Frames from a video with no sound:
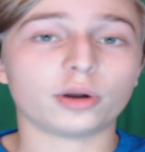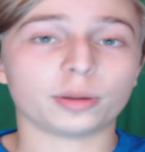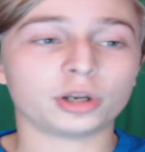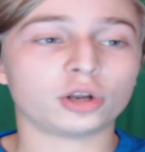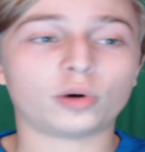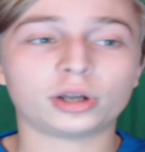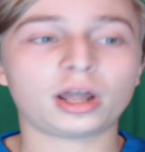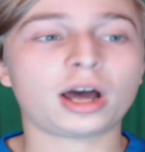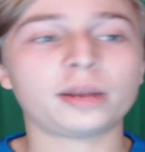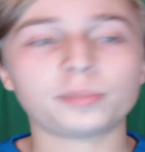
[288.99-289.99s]
I'm gonna go
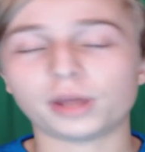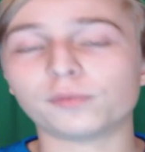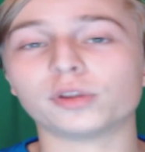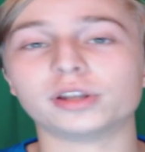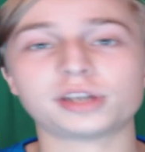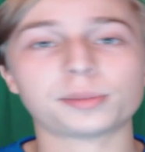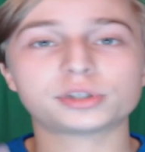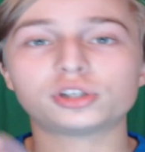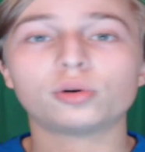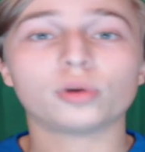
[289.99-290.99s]
online, pay for this
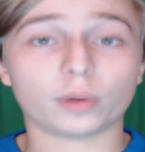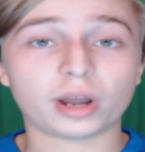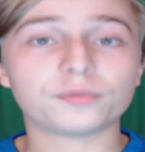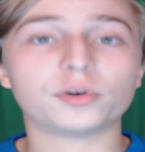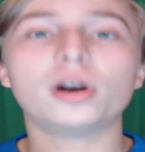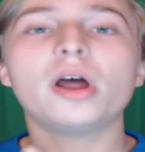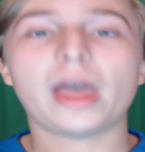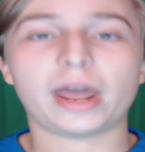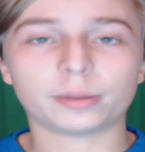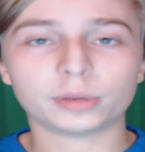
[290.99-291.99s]
episode or whatever,
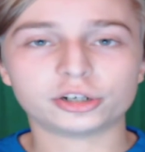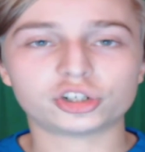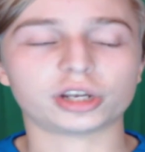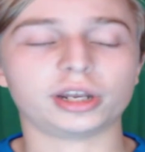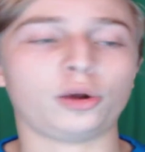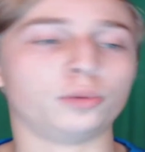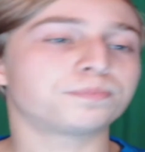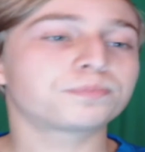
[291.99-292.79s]
and I'm gonna check it out.